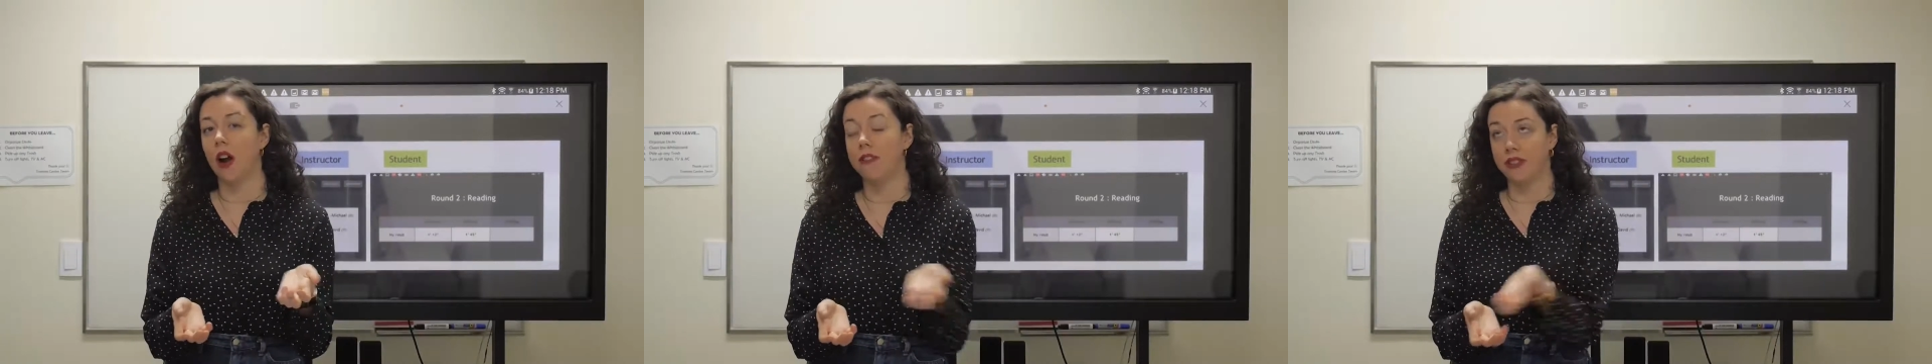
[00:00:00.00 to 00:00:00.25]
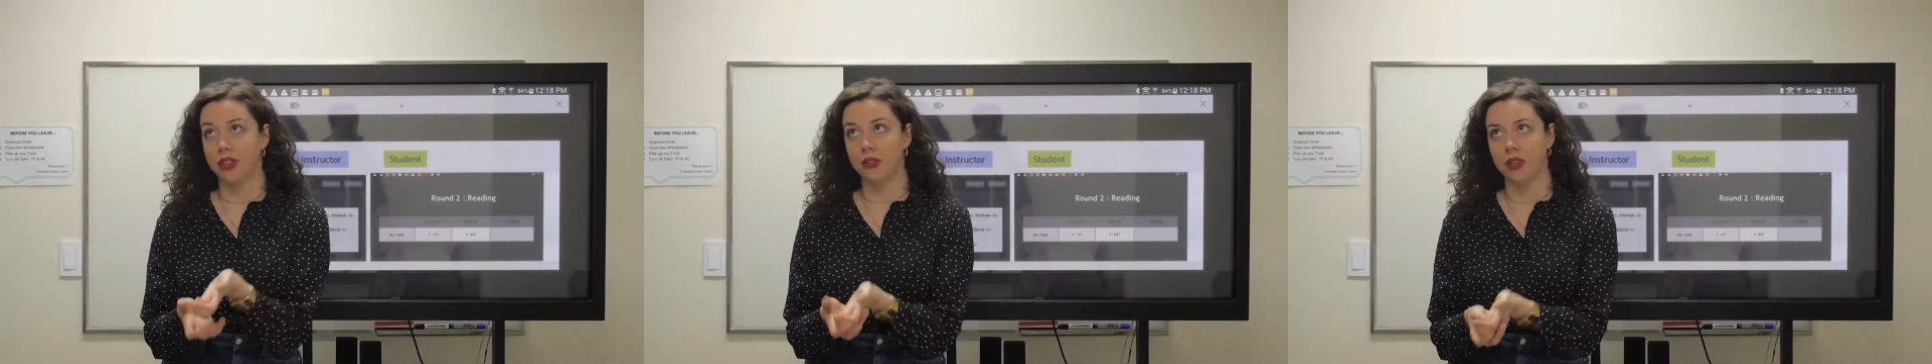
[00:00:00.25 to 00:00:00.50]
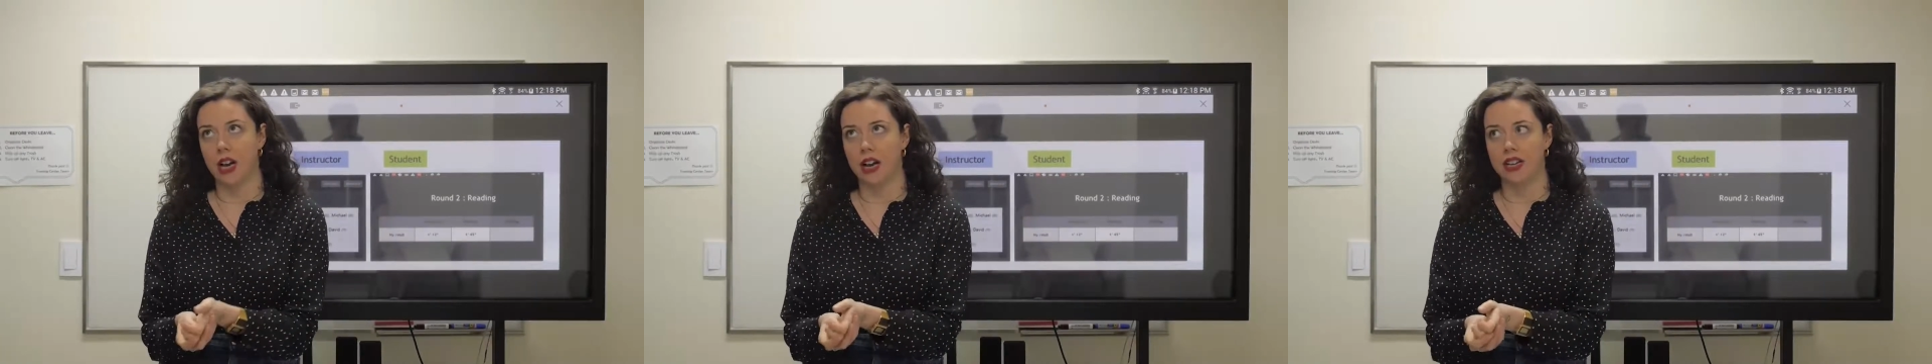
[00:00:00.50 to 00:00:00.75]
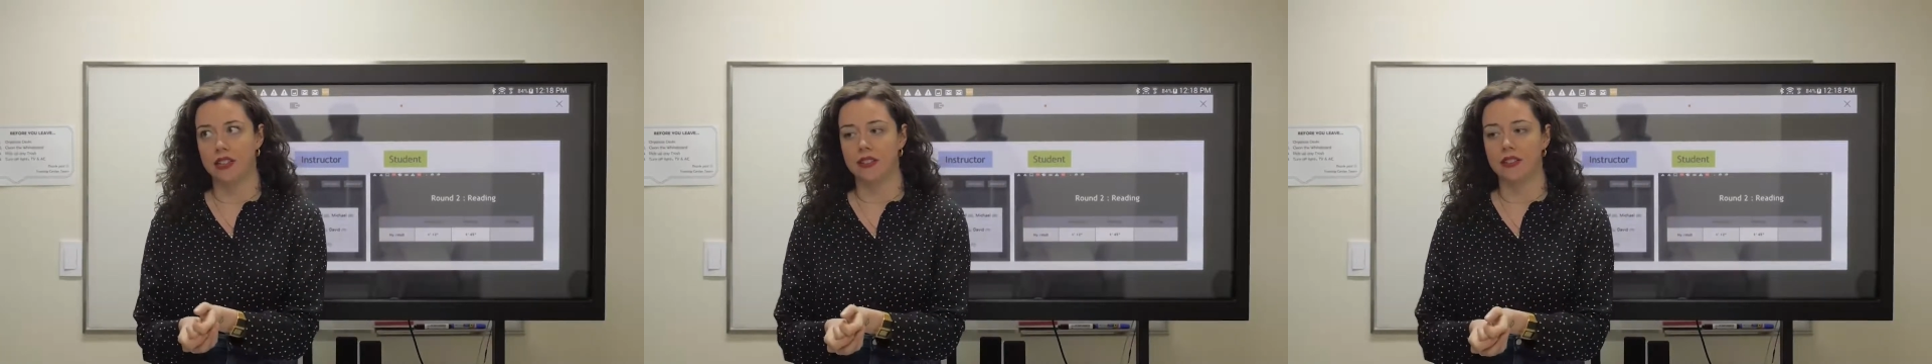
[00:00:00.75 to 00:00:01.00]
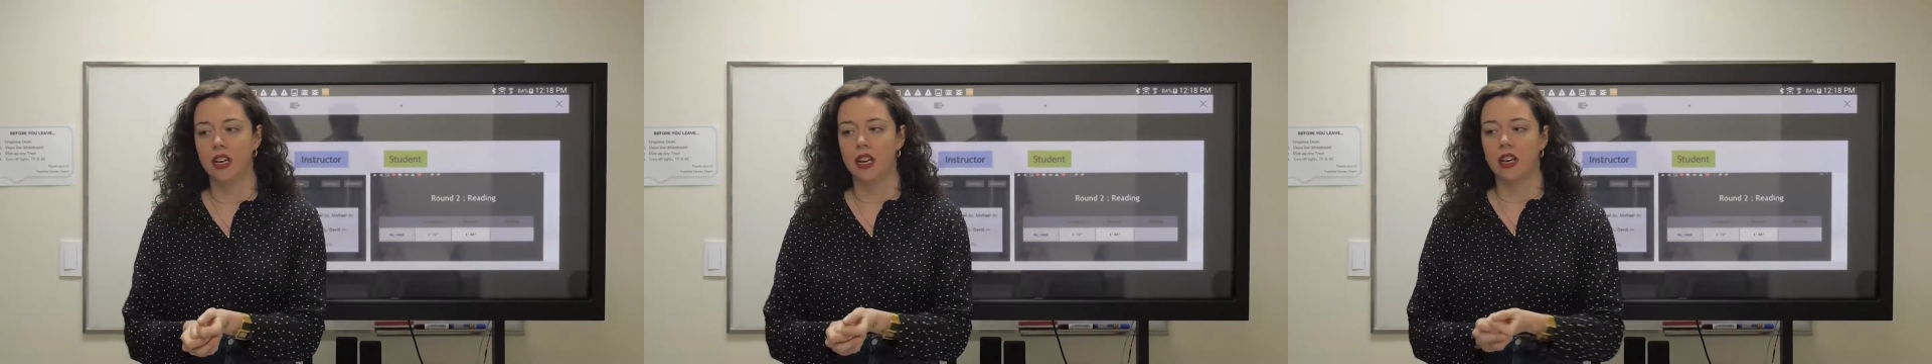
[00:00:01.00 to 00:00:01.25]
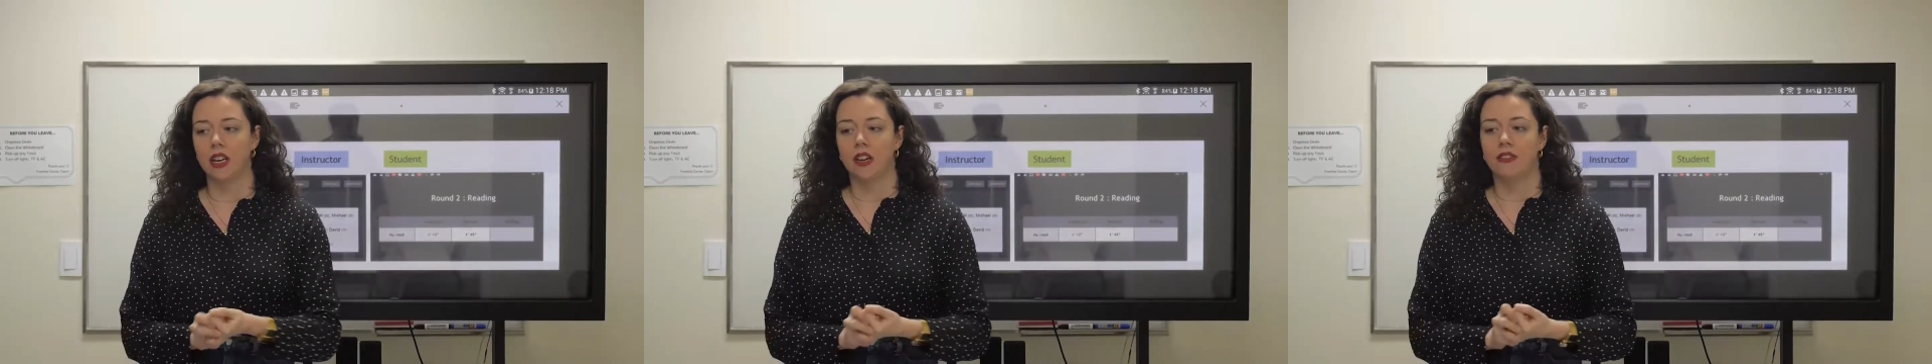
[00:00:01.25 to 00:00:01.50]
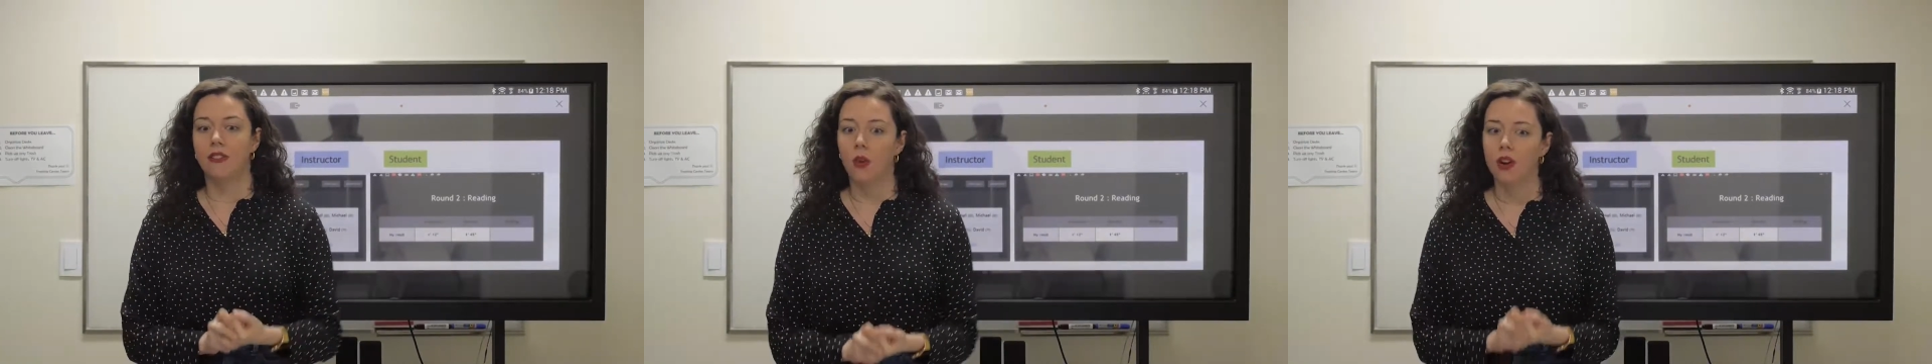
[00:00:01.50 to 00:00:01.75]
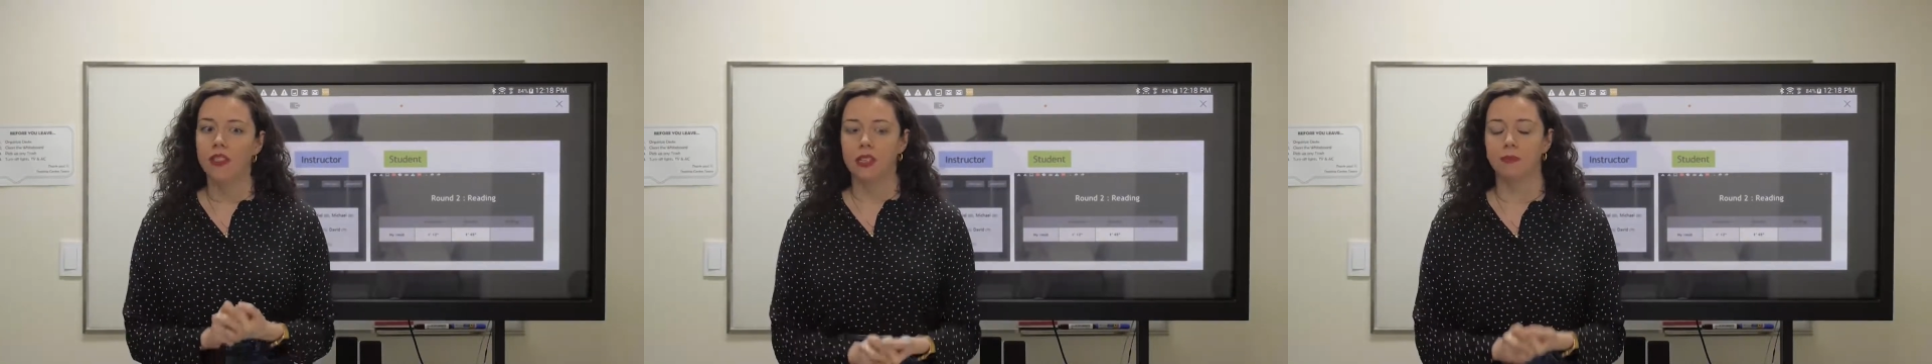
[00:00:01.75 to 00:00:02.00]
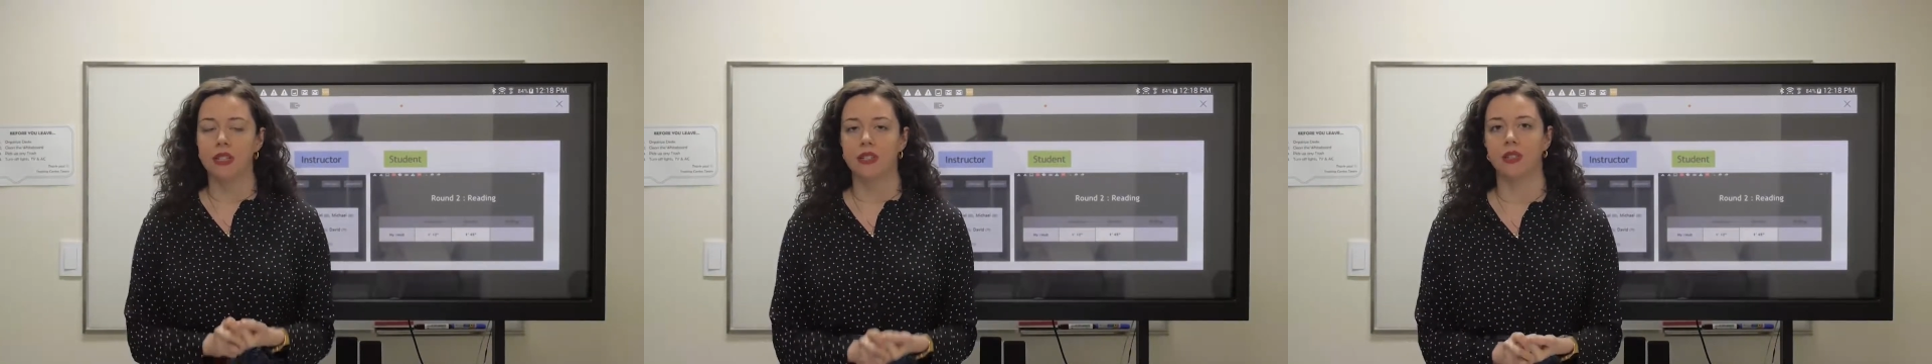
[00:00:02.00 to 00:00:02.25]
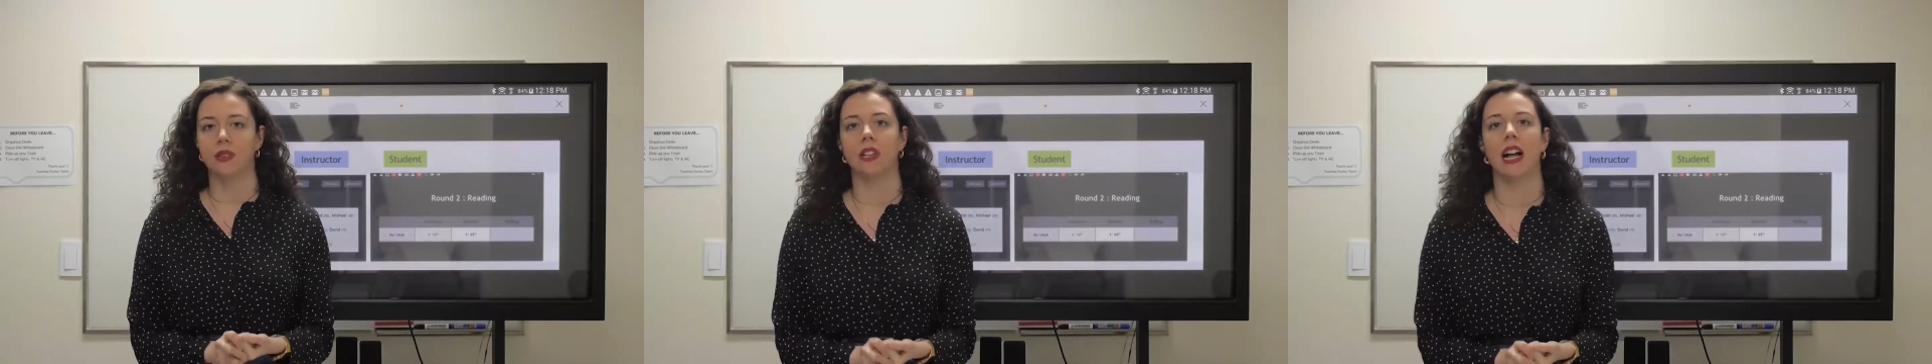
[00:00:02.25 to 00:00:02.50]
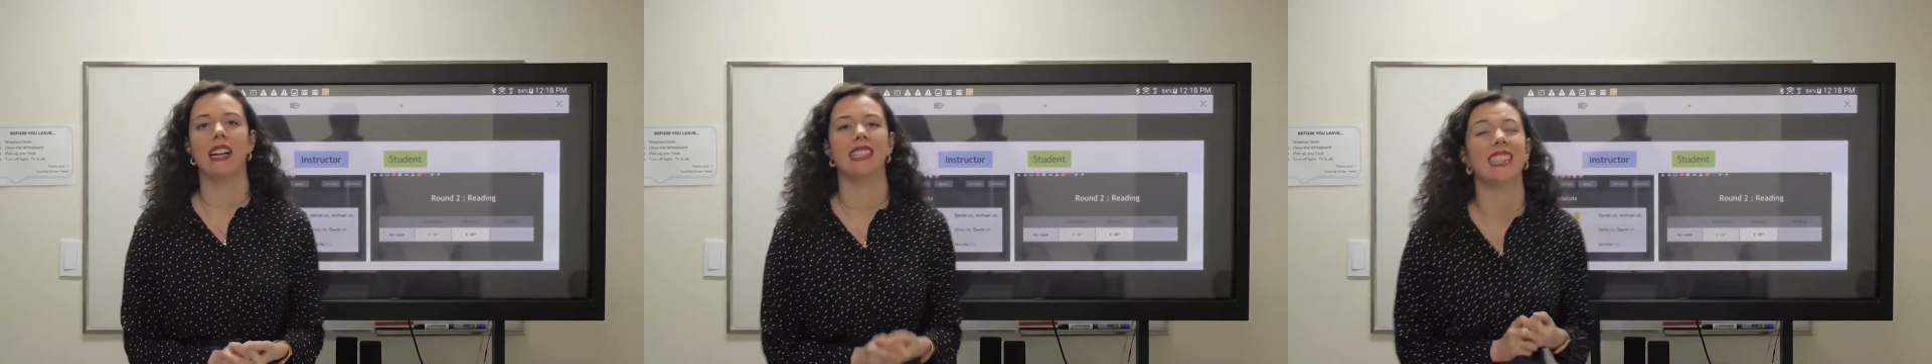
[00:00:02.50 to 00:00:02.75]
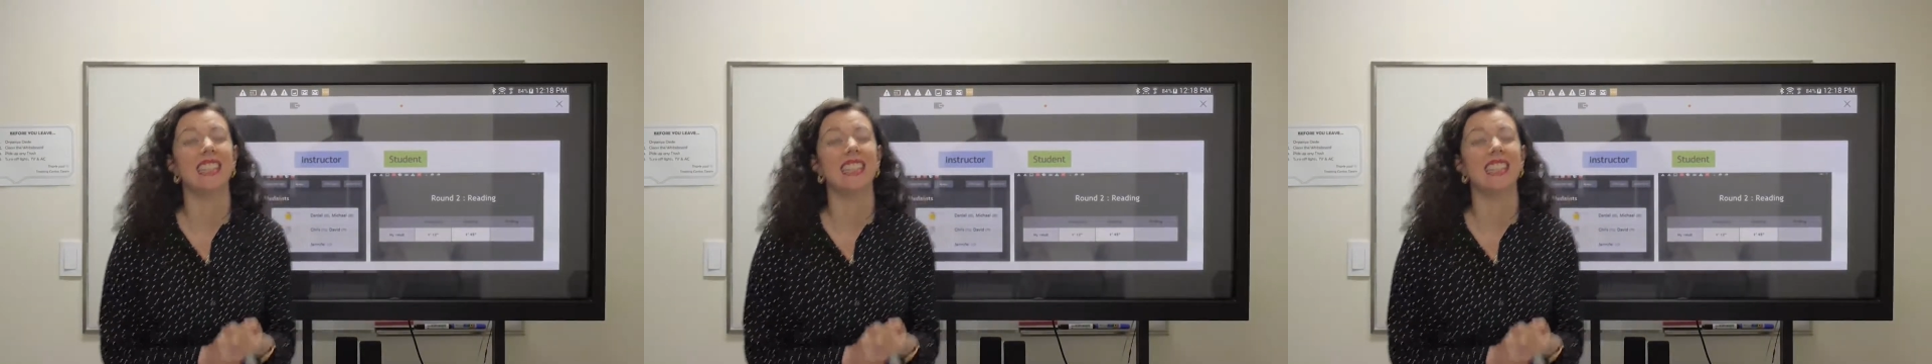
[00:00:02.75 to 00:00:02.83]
offer you guys for this B2 class